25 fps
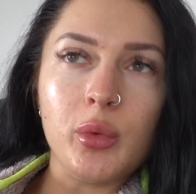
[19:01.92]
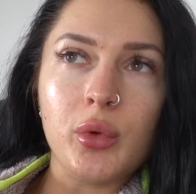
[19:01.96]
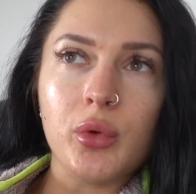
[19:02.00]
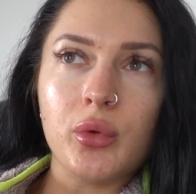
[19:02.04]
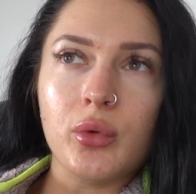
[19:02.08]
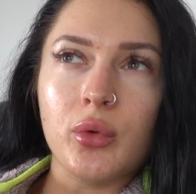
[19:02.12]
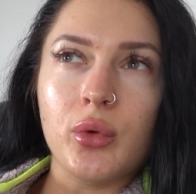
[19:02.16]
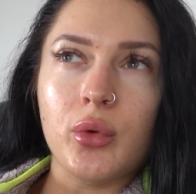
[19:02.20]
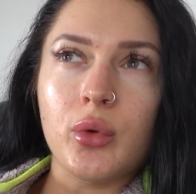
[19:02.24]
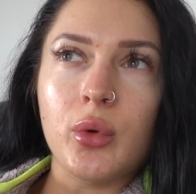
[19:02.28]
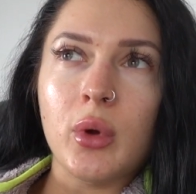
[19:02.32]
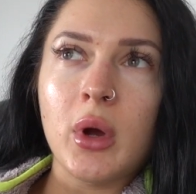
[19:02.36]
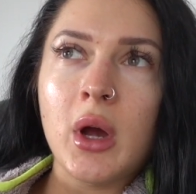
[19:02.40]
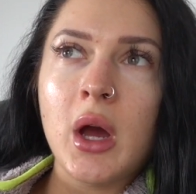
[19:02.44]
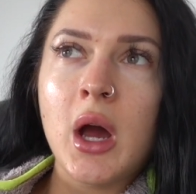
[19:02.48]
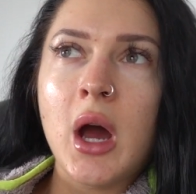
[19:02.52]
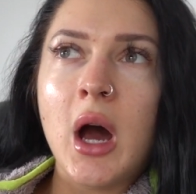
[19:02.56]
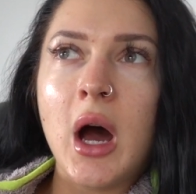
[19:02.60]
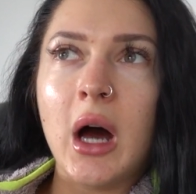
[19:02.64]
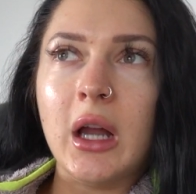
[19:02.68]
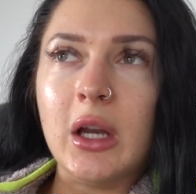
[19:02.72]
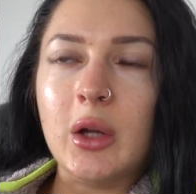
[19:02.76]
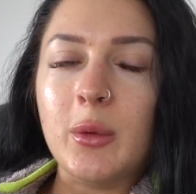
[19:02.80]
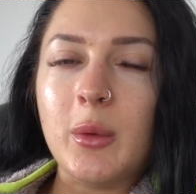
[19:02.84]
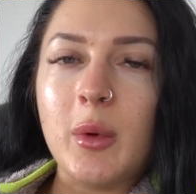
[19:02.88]
through
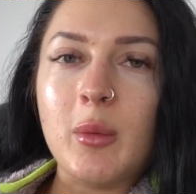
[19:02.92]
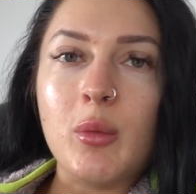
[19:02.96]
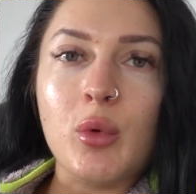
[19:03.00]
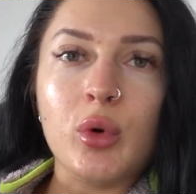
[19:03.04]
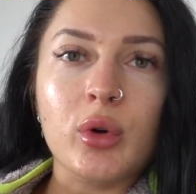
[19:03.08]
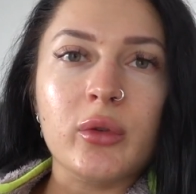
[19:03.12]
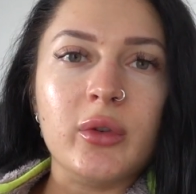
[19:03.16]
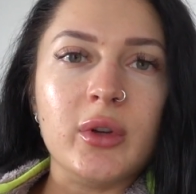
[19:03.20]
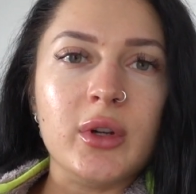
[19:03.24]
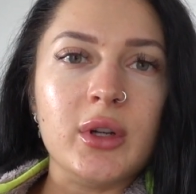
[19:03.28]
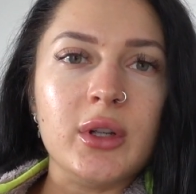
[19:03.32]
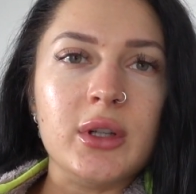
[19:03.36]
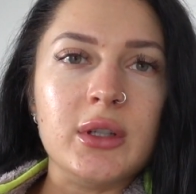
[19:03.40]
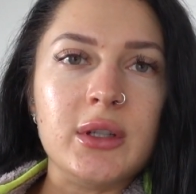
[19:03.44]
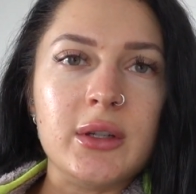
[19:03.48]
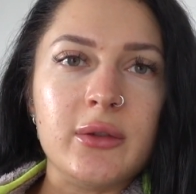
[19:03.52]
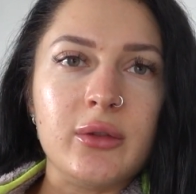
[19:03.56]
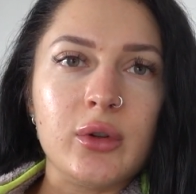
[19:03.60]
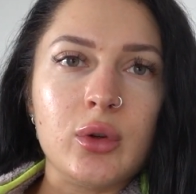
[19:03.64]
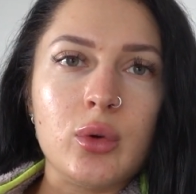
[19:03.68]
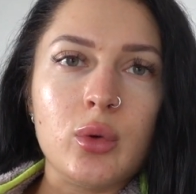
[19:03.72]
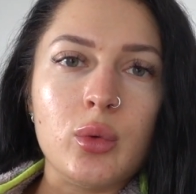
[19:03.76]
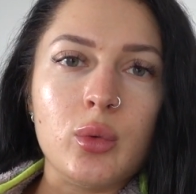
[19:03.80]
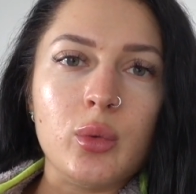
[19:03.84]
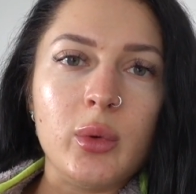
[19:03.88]
a little bit more of a
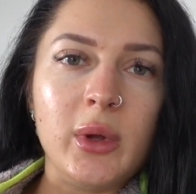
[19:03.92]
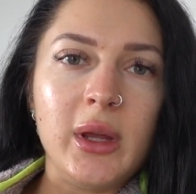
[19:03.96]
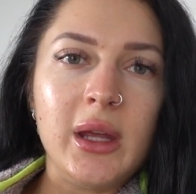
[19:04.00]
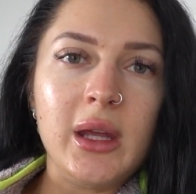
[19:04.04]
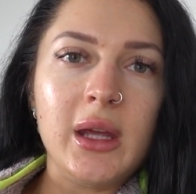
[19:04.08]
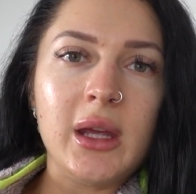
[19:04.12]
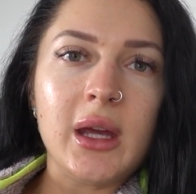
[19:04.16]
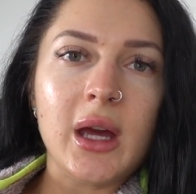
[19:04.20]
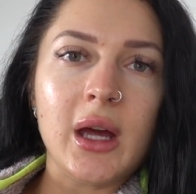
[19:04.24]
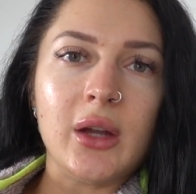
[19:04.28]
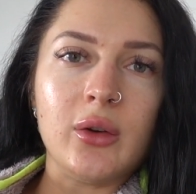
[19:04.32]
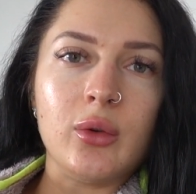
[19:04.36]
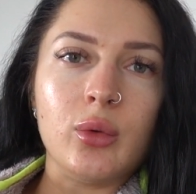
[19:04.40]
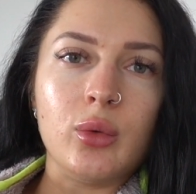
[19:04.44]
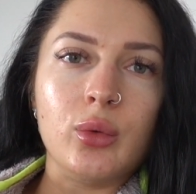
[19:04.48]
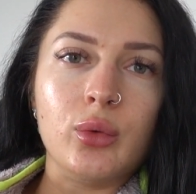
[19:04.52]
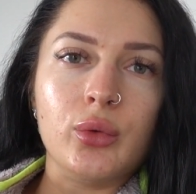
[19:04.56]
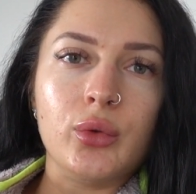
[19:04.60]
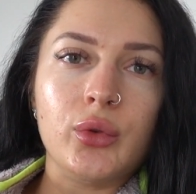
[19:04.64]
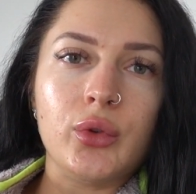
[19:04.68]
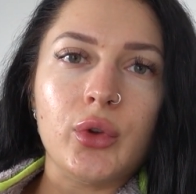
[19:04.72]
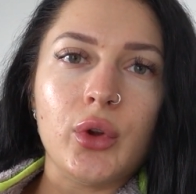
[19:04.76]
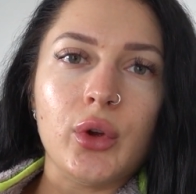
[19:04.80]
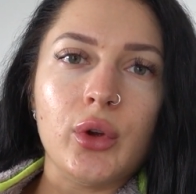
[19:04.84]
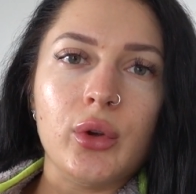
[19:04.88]
difficult week and
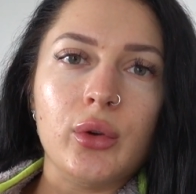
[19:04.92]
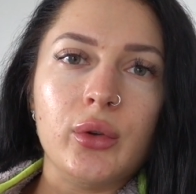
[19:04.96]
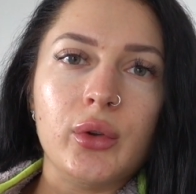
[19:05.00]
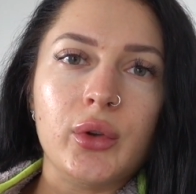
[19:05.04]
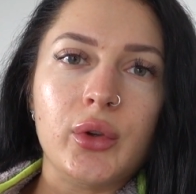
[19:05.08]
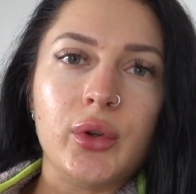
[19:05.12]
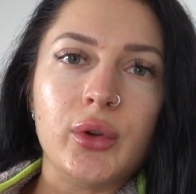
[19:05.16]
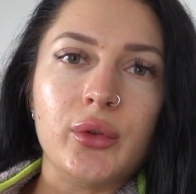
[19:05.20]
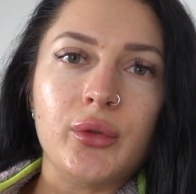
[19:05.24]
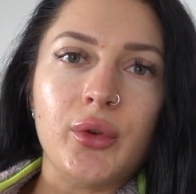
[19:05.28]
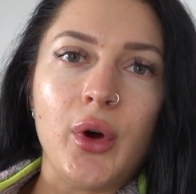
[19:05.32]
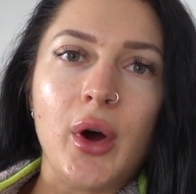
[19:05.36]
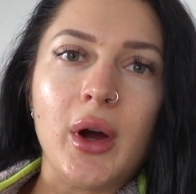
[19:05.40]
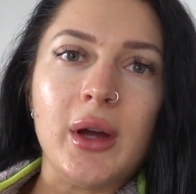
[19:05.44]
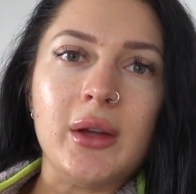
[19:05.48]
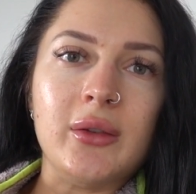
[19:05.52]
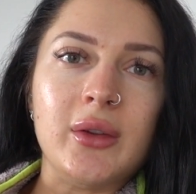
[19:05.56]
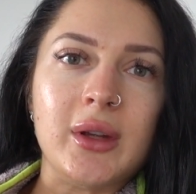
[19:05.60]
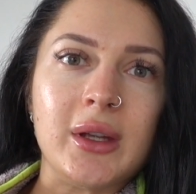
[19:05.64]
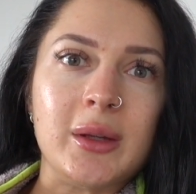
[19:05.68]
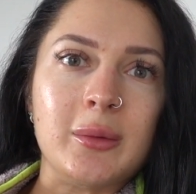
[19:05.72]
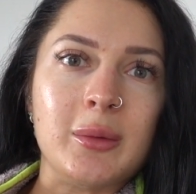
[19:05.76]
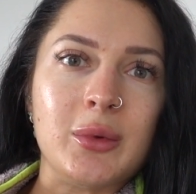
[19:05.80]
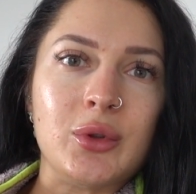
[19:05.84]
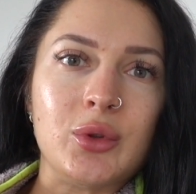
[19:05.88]
also
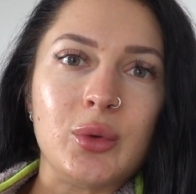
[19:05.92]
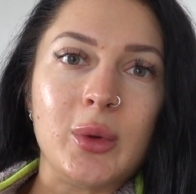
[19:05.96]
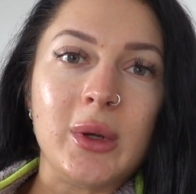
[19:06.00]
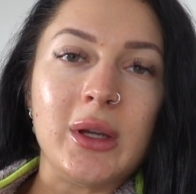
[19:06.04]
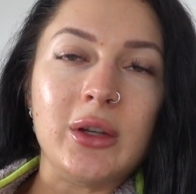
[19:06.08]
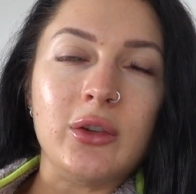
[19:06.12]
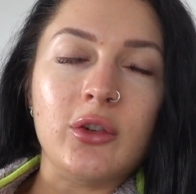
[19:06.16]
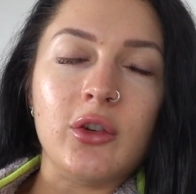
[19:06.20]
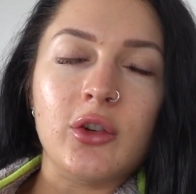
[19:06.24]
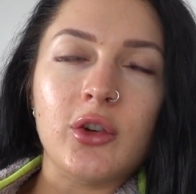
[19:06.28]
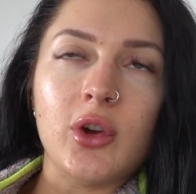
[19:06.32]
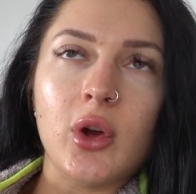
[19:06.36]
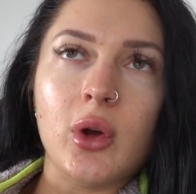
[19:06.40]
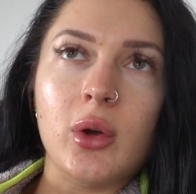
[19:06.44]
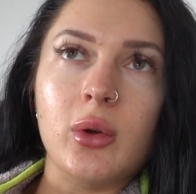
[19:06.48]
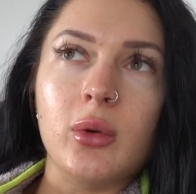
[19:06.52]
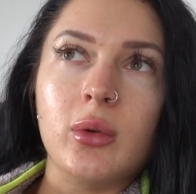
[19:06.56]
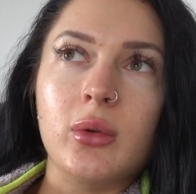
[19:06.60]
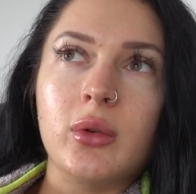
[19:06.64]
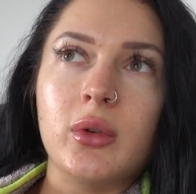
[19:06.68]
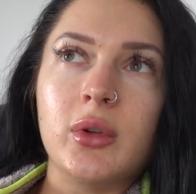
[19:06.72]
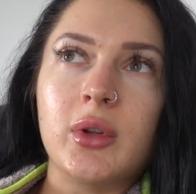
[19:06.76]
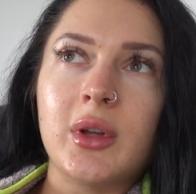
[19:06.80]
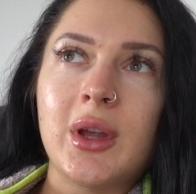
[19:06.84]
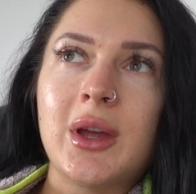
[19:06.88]
surviving between
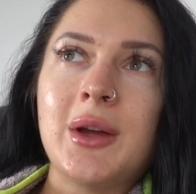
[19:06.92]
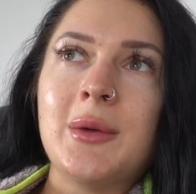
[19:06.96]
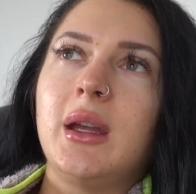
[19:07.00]
shows.